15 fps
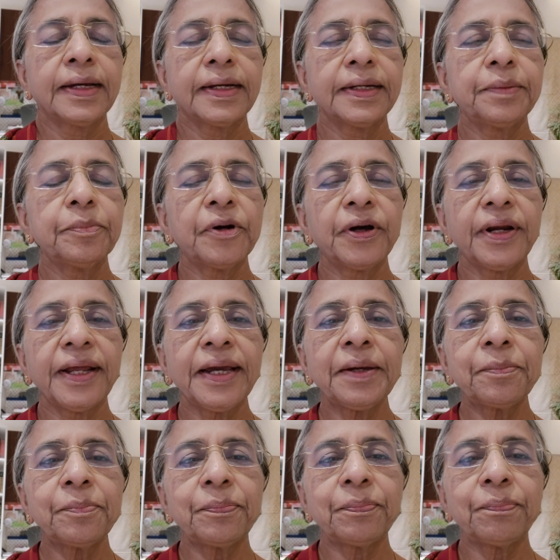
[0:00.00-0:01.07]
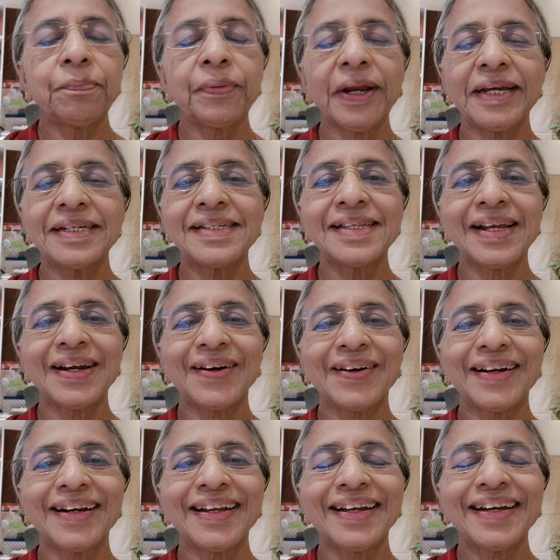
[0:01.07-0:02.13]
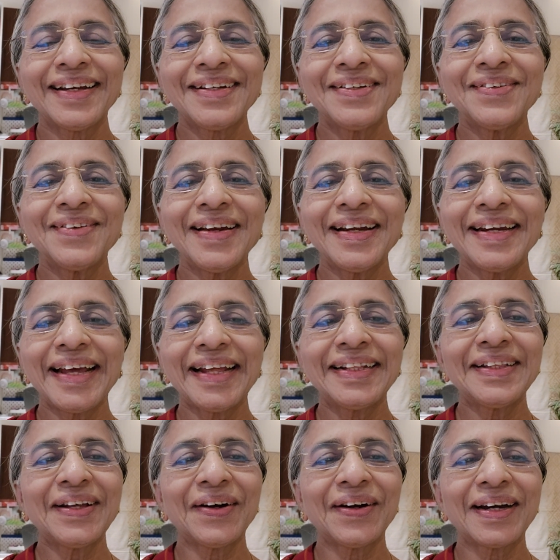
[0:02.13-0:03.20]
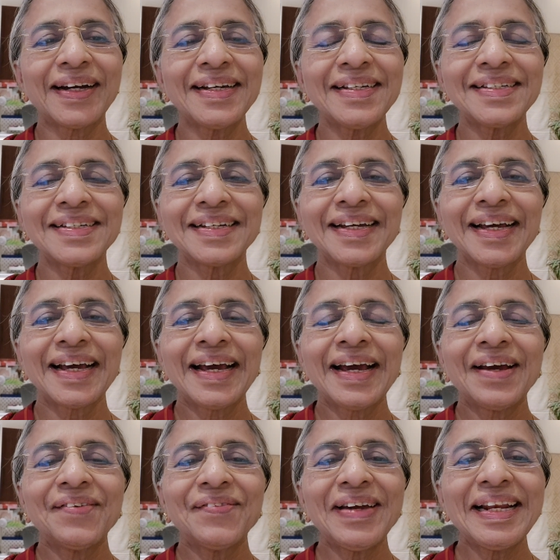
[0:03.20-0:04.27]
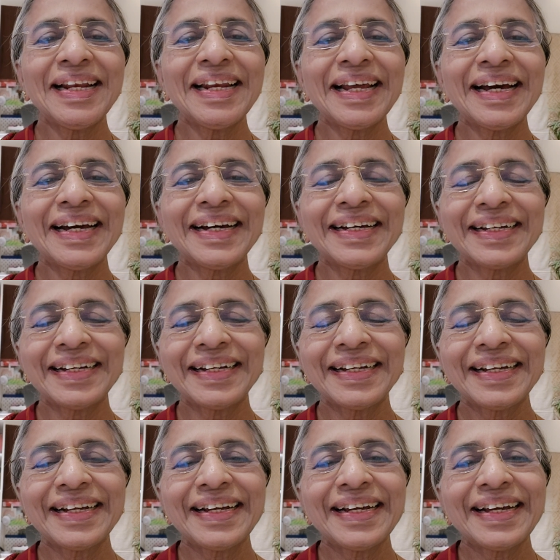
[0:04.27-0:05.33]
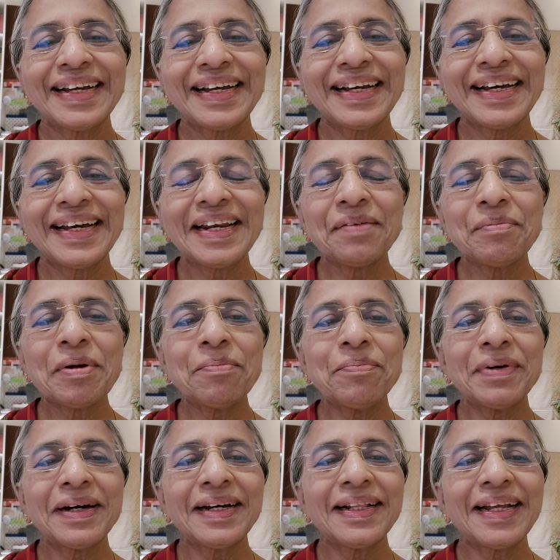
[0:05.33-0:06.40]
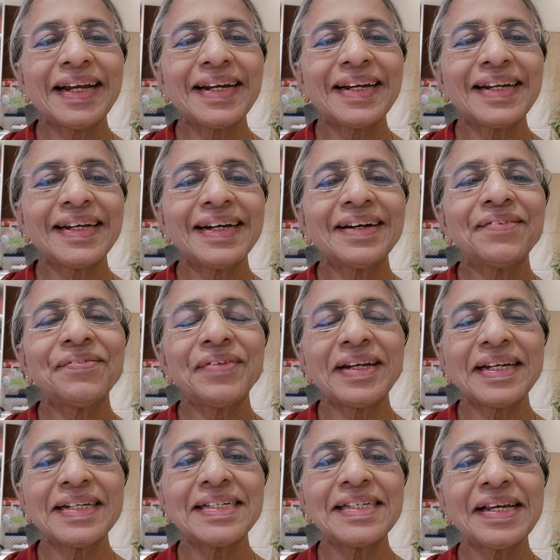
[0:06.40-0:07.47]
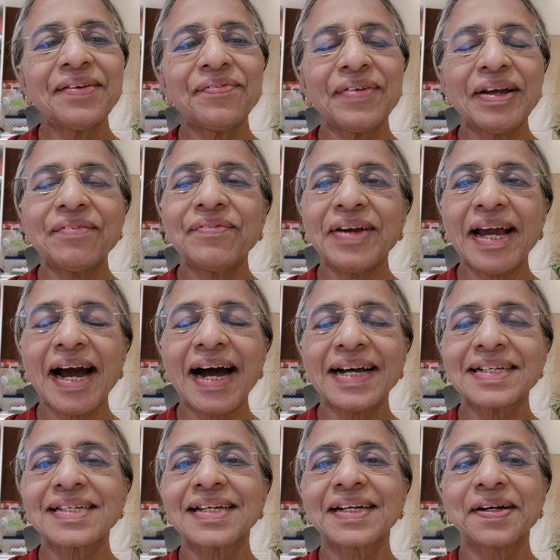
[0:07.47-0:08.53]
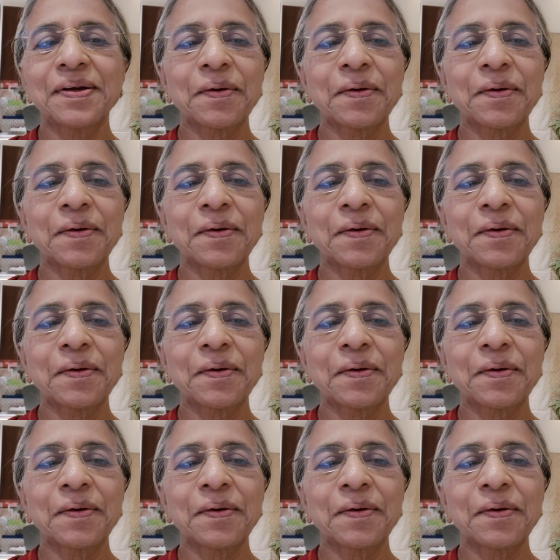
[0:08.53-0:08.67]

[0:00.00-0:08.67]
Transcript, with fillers: Good morning. Praise the Lord. Today, 10th August, we'll uh, remember that uh, we receive when we ask.